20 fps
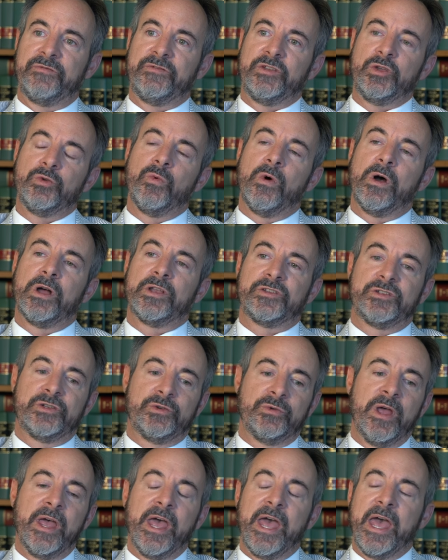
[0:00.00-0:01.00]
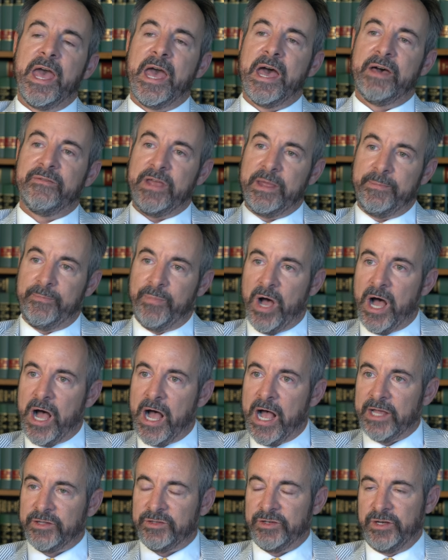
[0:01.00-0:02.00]
if you want to have a
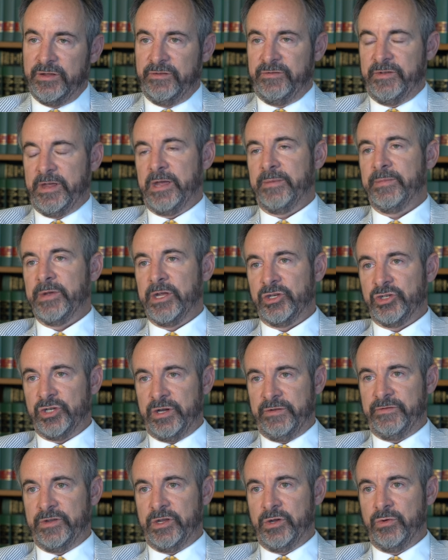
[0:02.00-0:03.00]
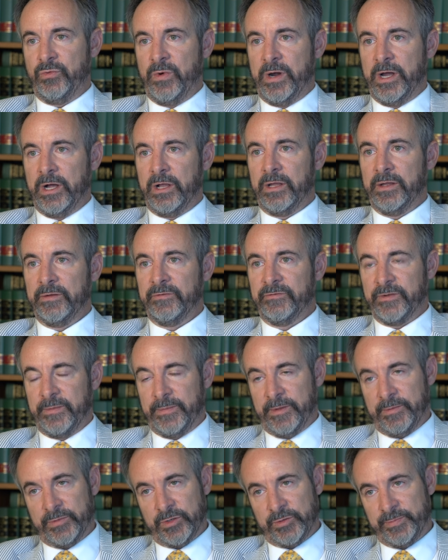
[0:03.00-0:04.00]
positive image, if you will, and
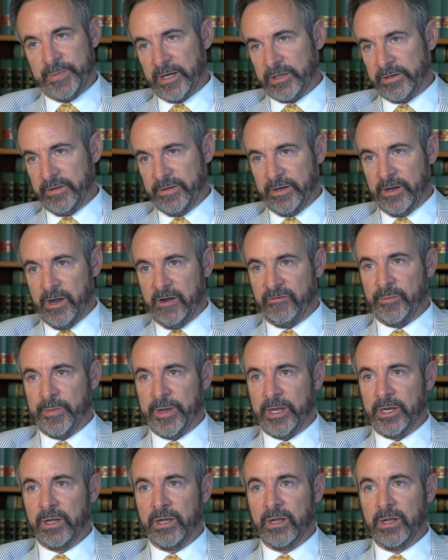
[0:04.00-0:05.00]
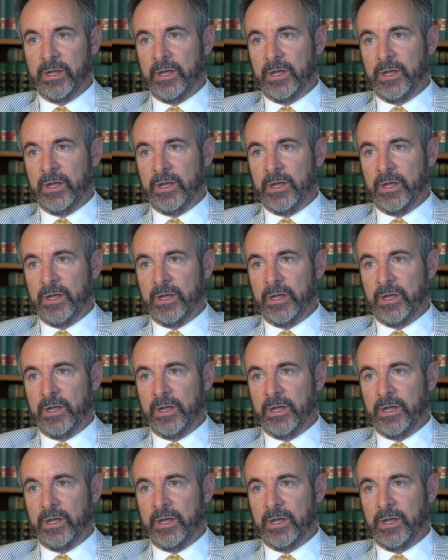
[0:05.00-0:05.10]
from the perspective of the government,